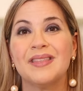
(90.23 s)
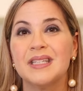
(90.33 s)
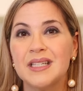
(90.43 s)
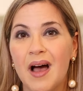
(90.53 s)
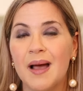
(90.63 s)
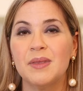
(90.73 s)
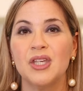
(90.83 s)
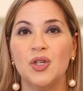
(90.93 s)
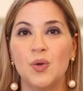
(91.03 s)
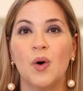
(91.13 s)
at the time
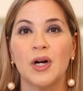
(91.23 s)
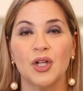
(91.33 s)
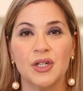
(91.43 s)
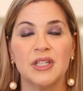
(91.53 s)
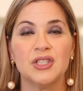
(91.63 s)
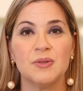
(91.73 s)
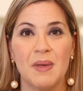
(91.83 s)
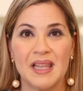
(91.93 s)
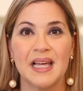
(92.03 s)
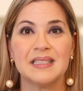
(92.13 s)
that you are looking to
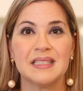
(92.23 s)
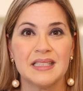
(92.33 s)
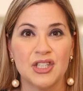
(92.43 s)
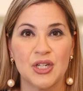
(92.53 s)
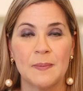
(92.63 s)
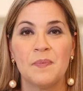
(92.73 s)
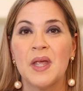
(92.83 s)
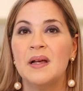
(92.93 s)
make that decision.